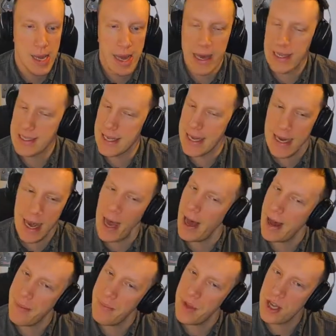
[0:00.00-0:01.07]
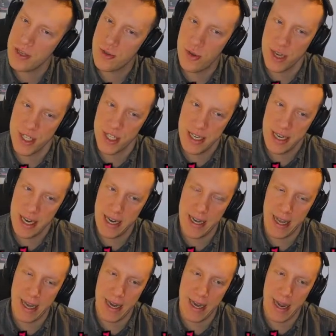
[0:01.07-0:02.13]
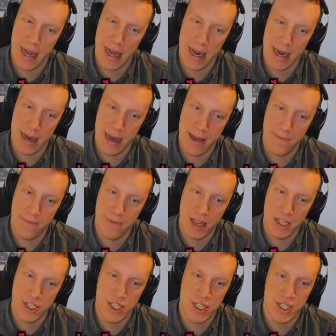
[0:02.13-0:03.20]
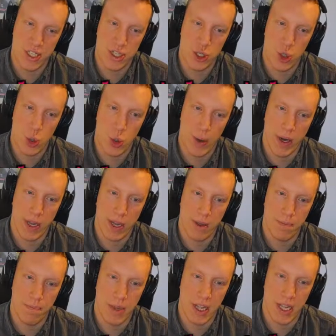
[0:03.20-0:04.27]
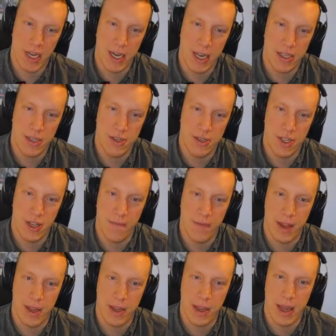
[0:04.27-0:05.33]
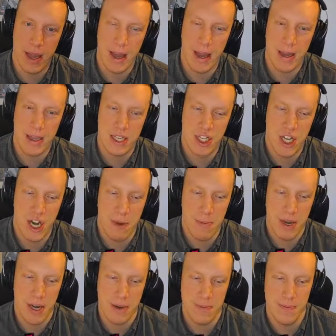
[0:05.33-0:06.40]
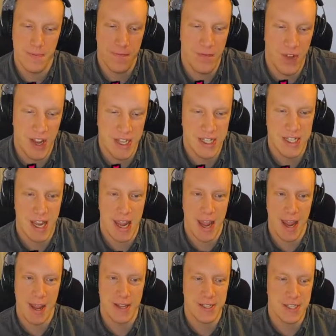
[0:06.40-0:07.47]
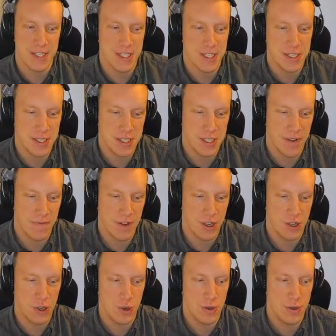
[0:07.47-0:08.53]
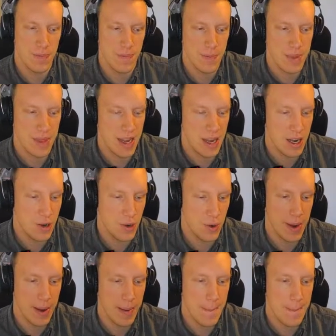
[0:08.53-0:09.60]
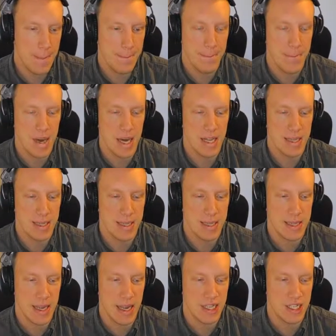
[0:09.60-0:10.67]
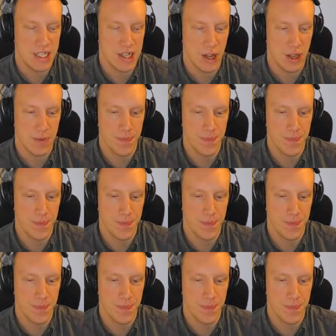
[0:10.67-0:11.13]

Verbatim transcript: As said, I'm not trusting that lady and I think she's tricking Bede into something and the chairman thinks it's something good they are doing, but it's not.